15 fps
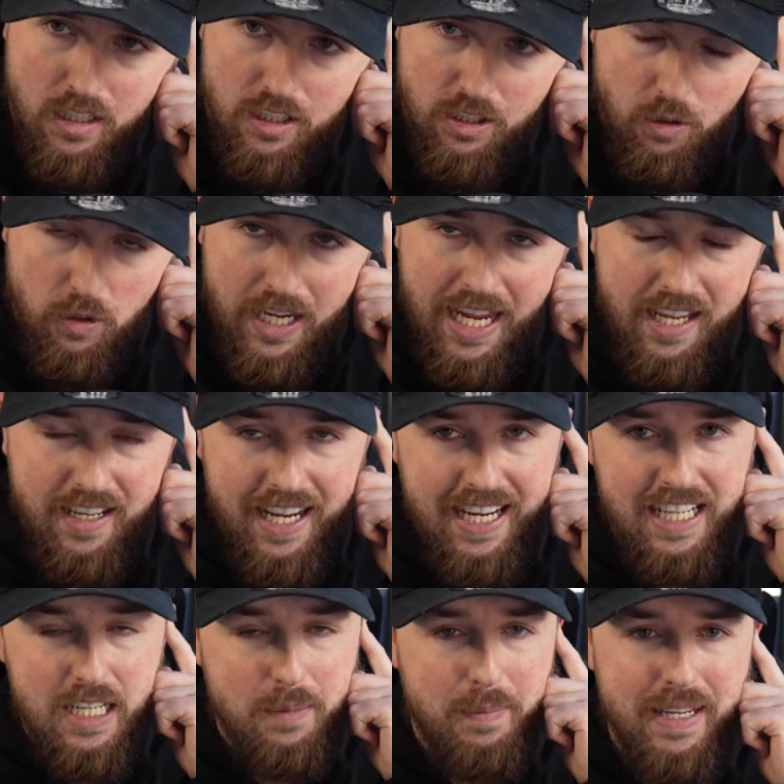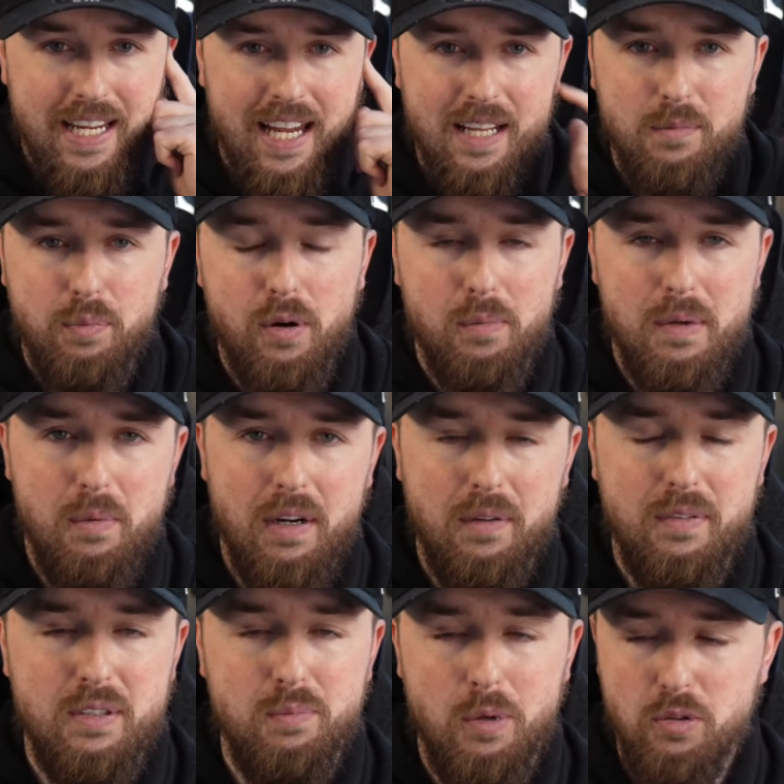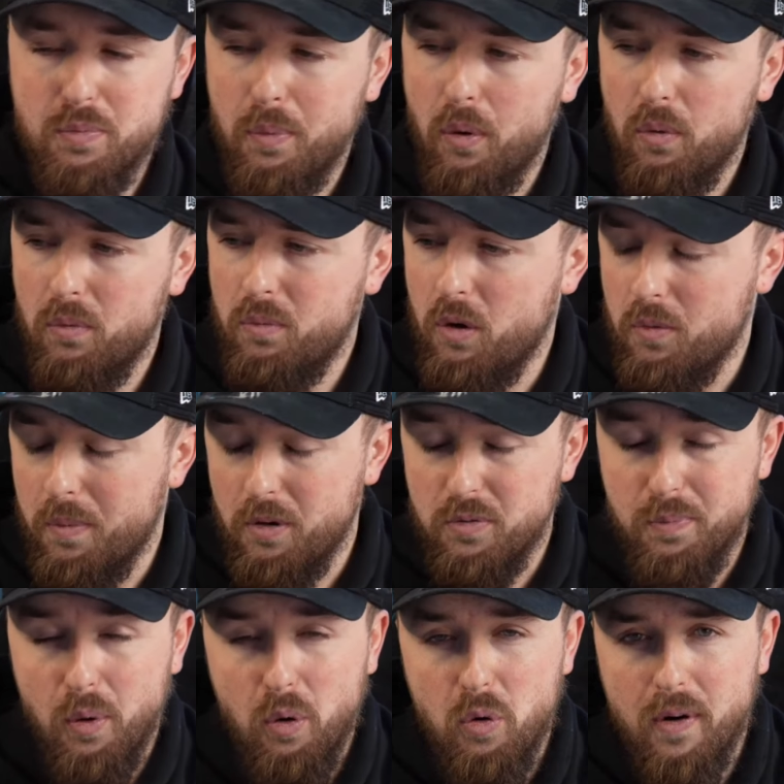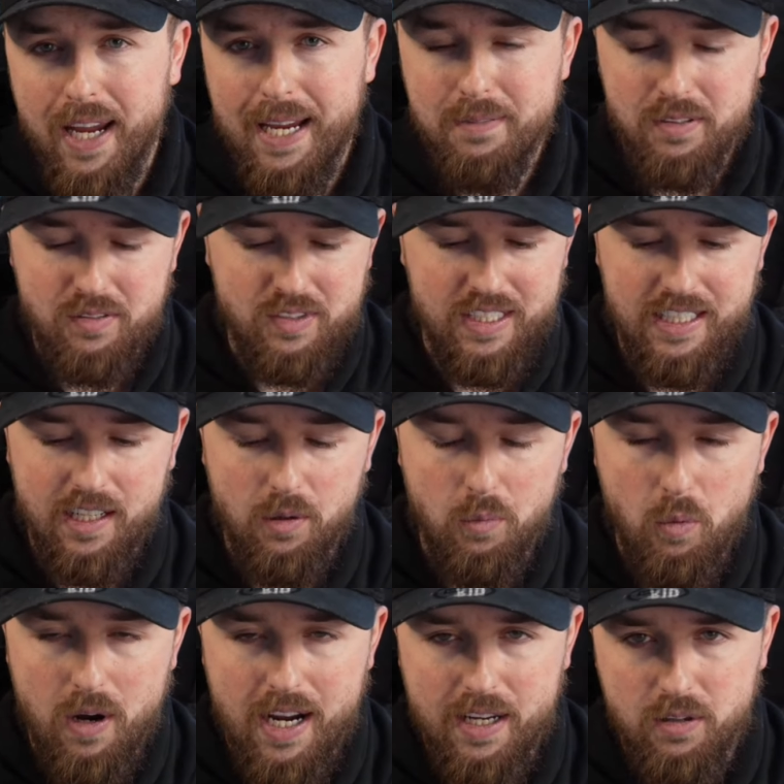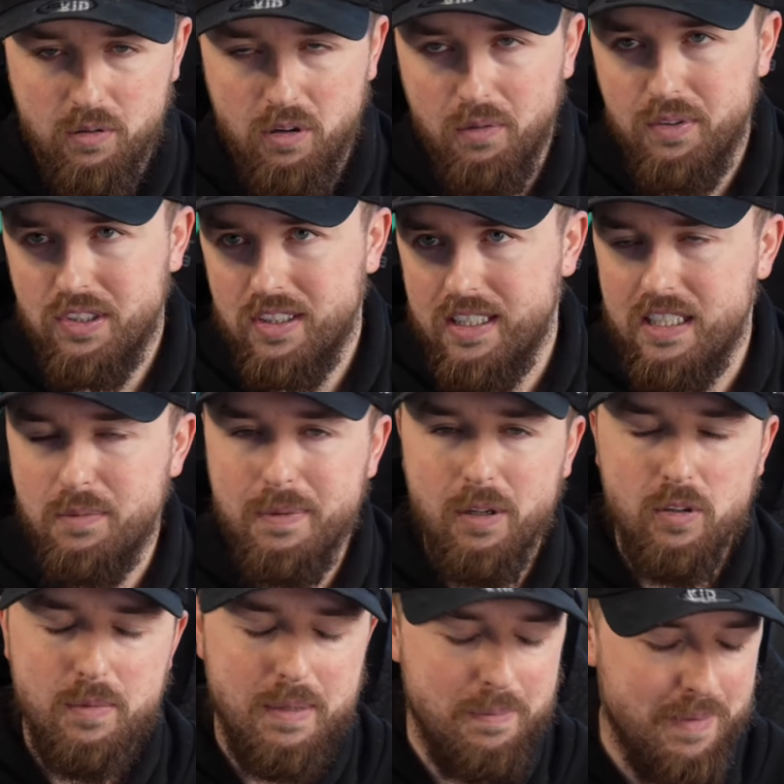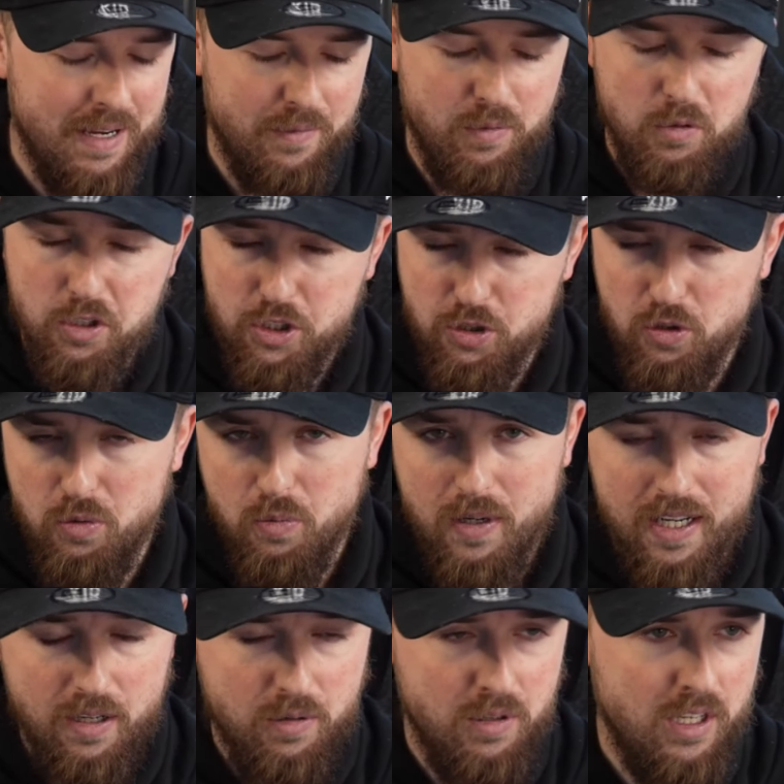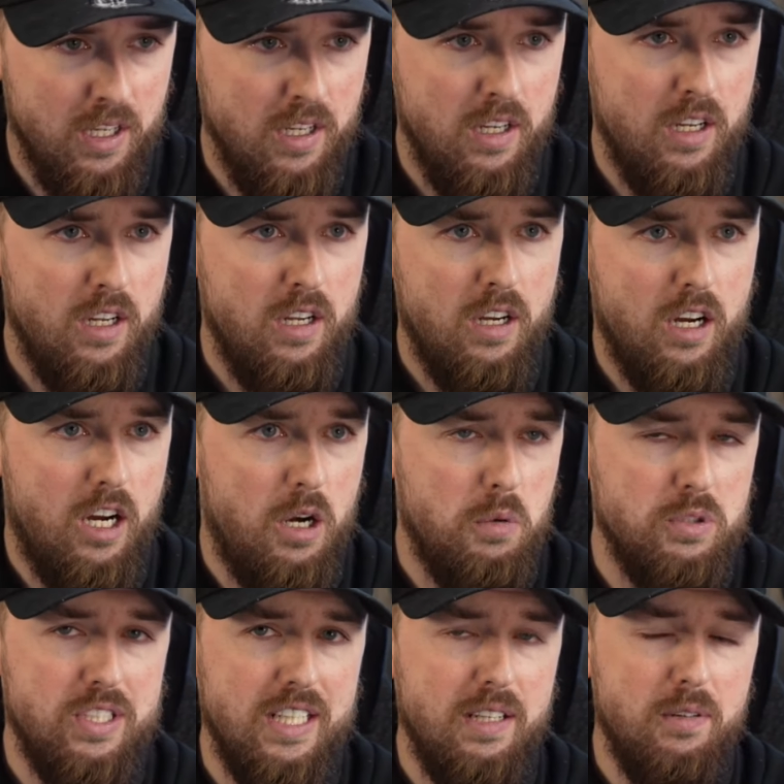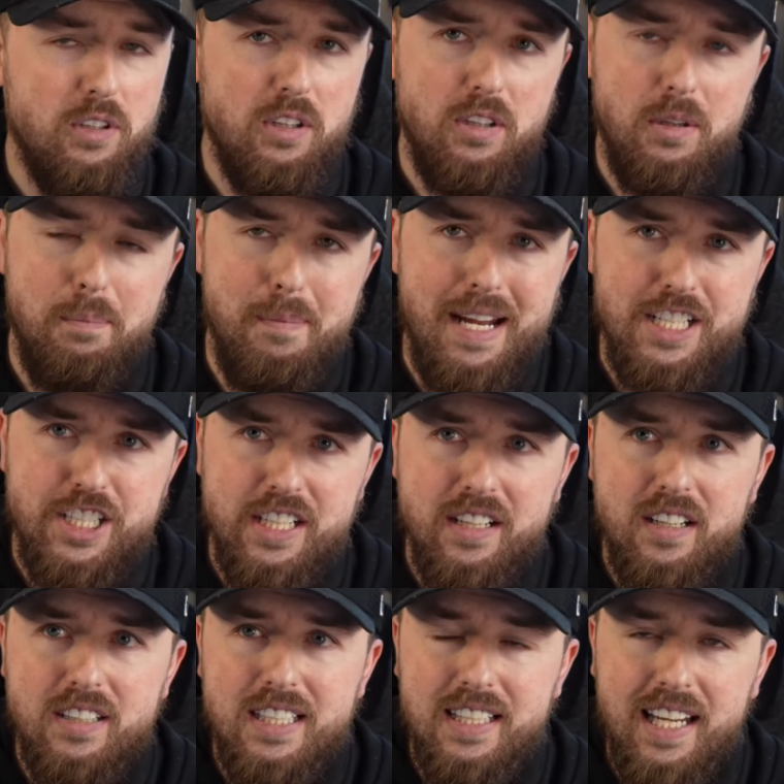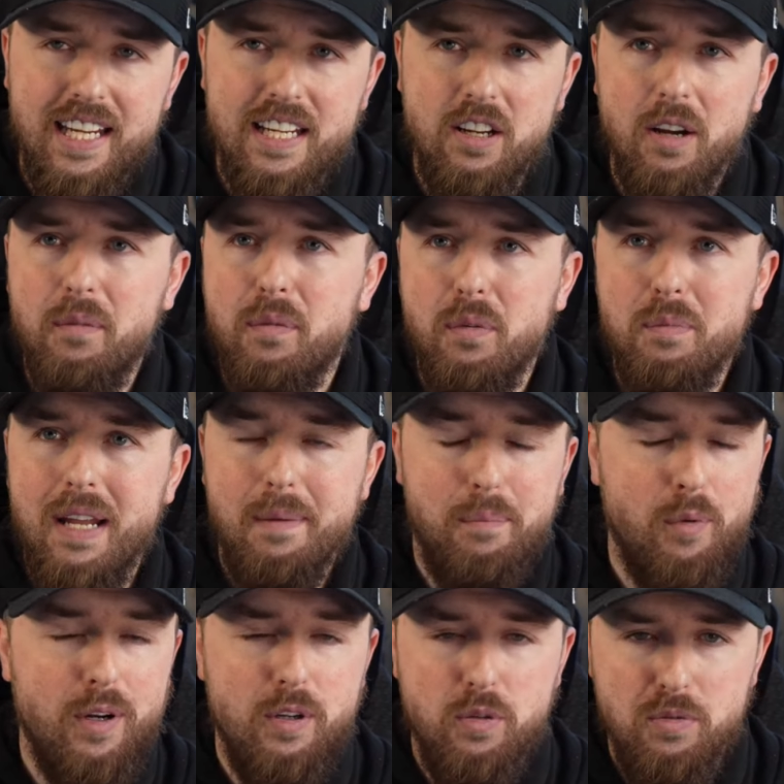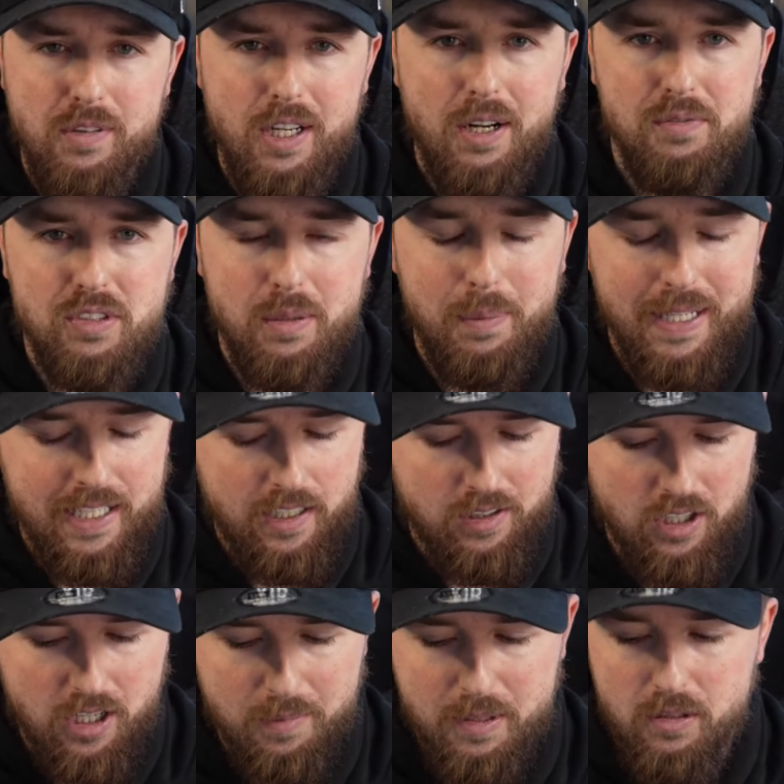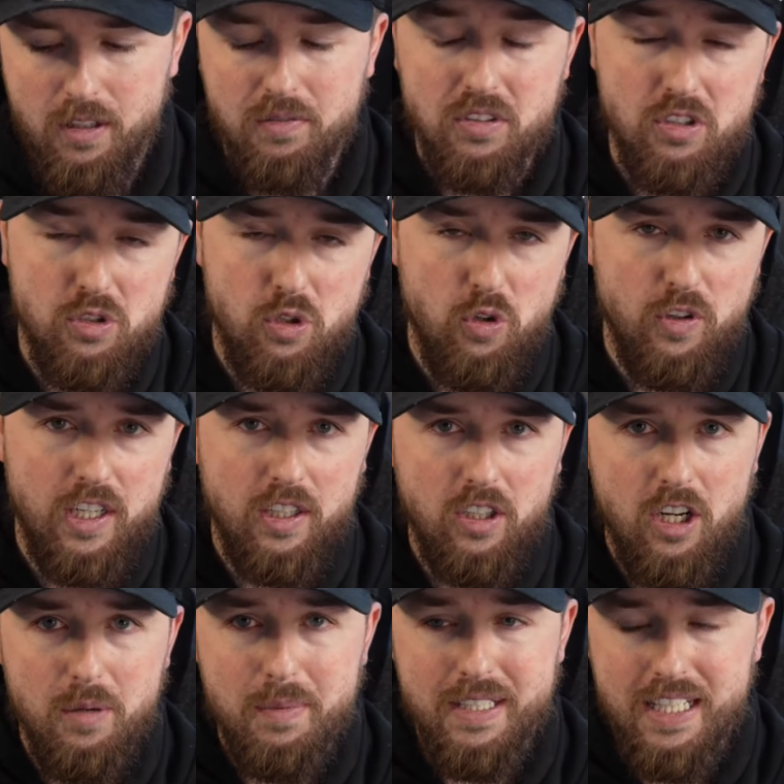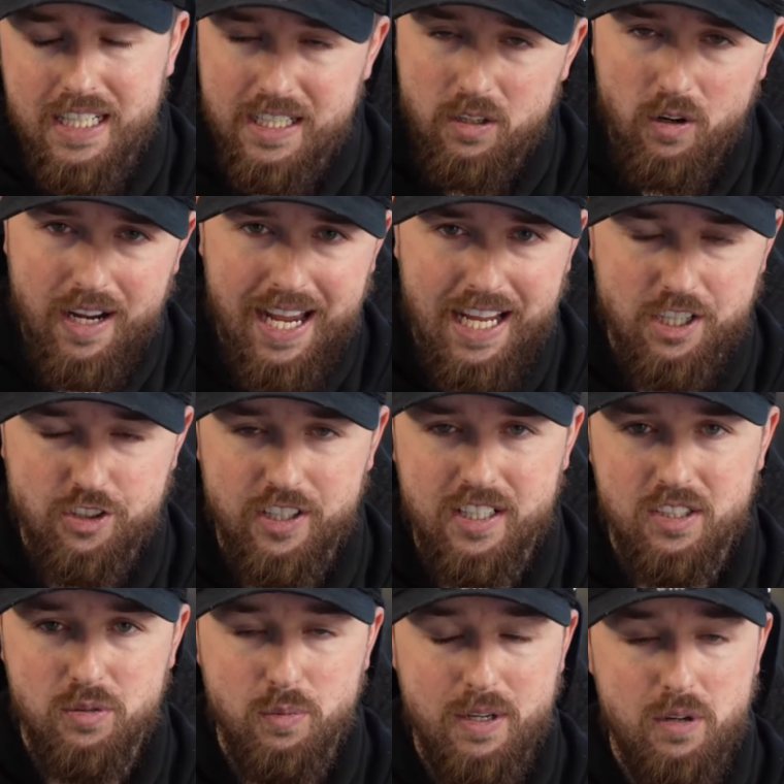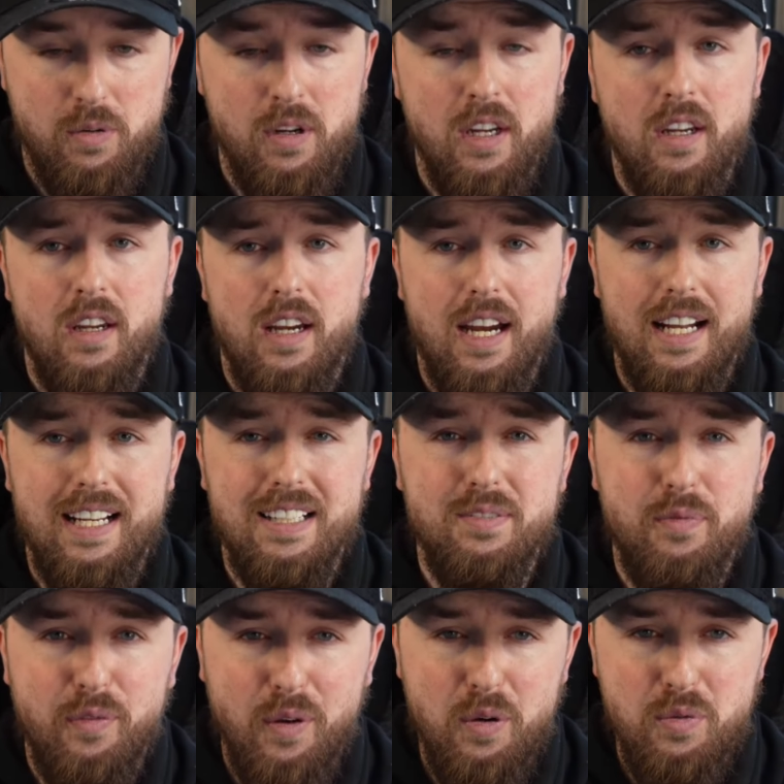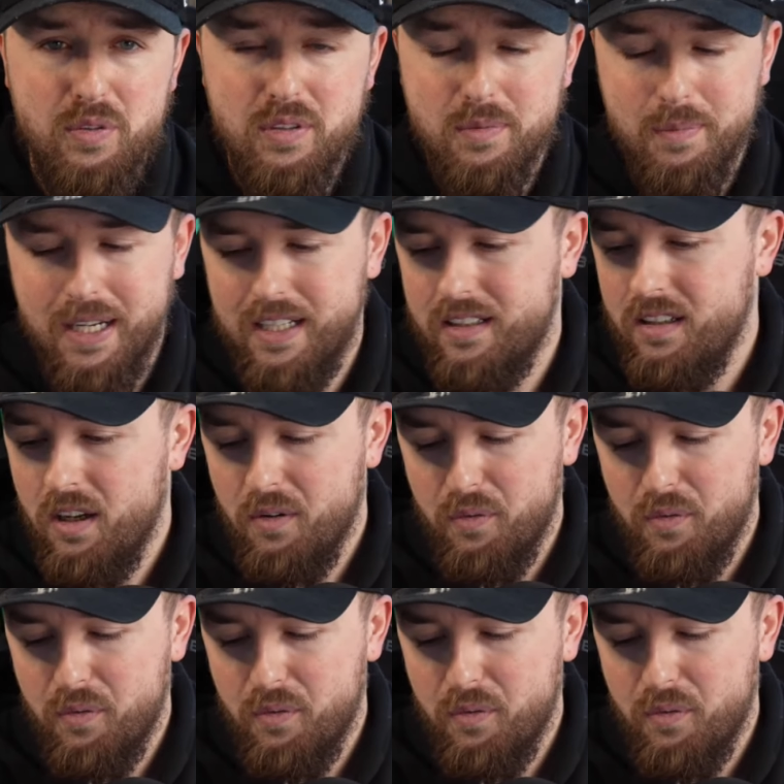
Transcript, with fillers: You know, K KDB had probably one of his most well, most poor games I've seen in a while. Obviously, he's only been back for a short while. I would say the, the magic today come from that boy who loves to play in a derby, loves to score in a derby, nearly got a hat trick as well. And that's Foden, man.